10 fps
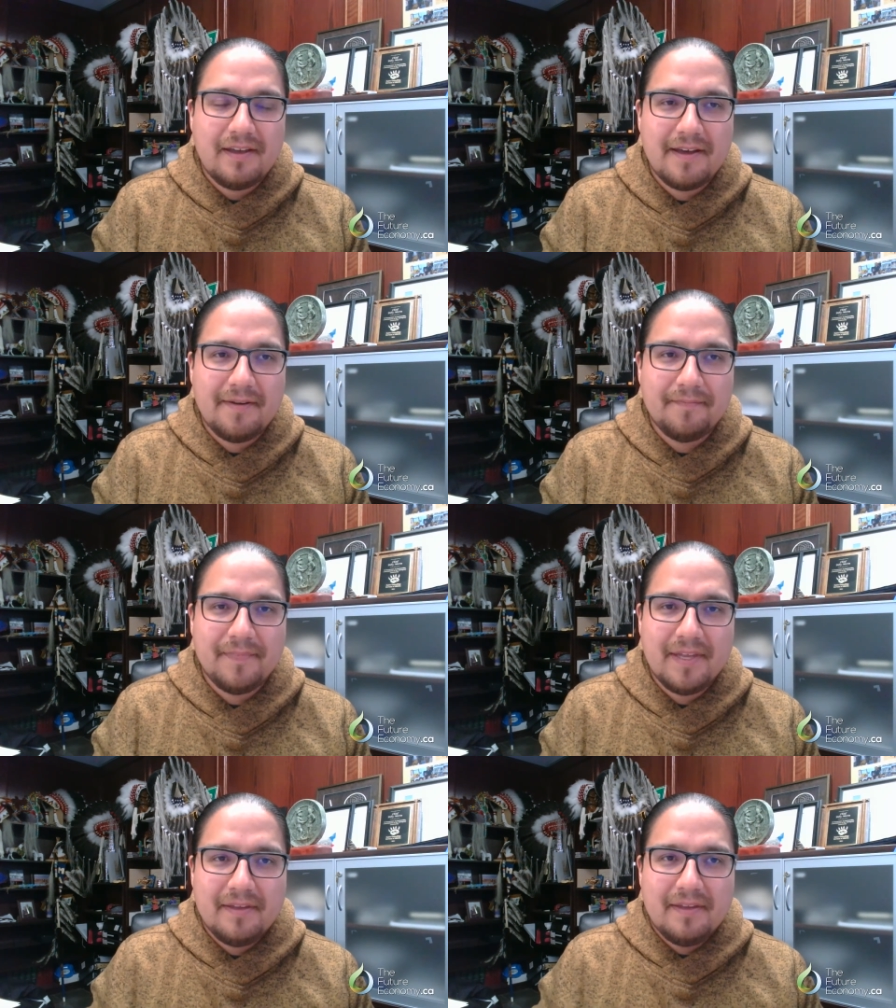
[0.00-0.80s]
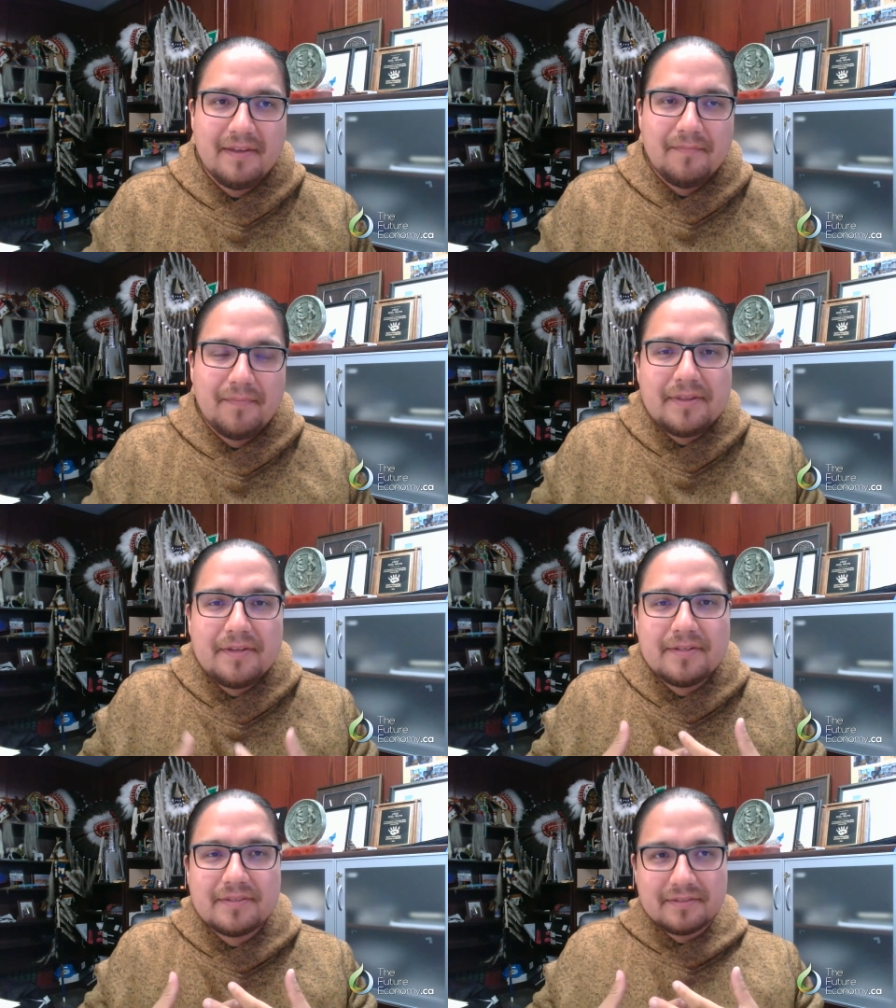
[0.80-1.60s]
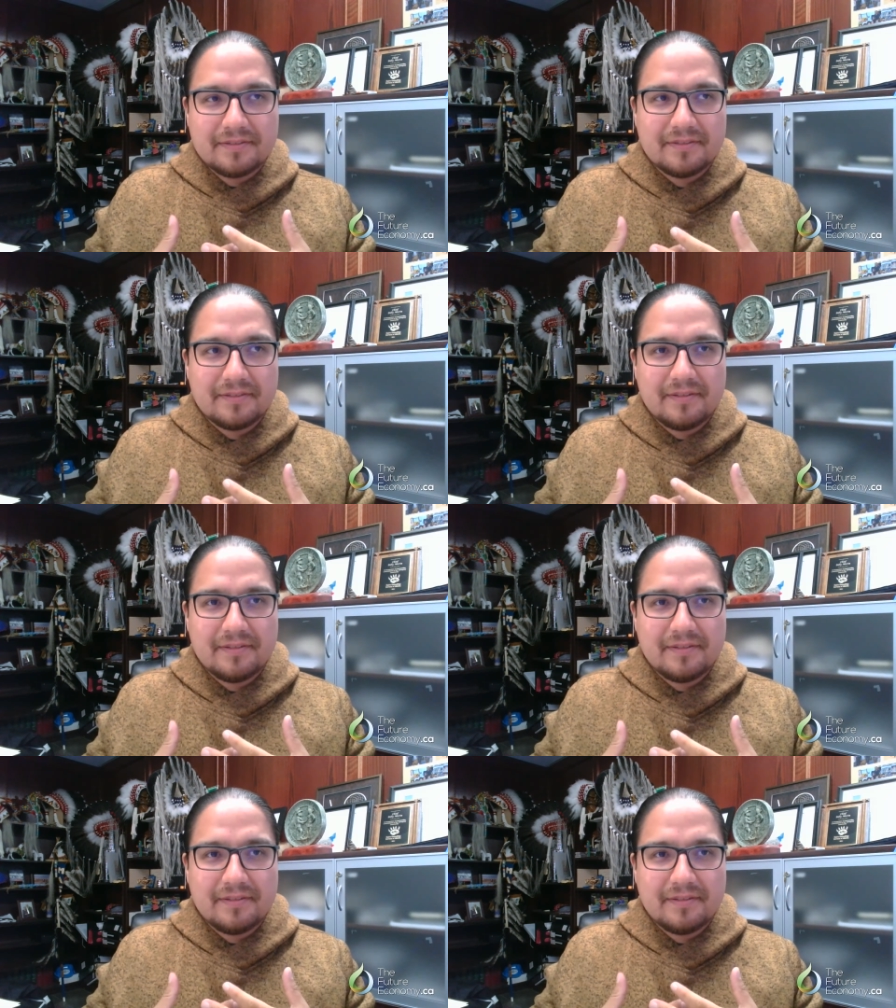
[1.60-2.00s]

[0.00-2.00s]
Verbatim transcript: Um, but there's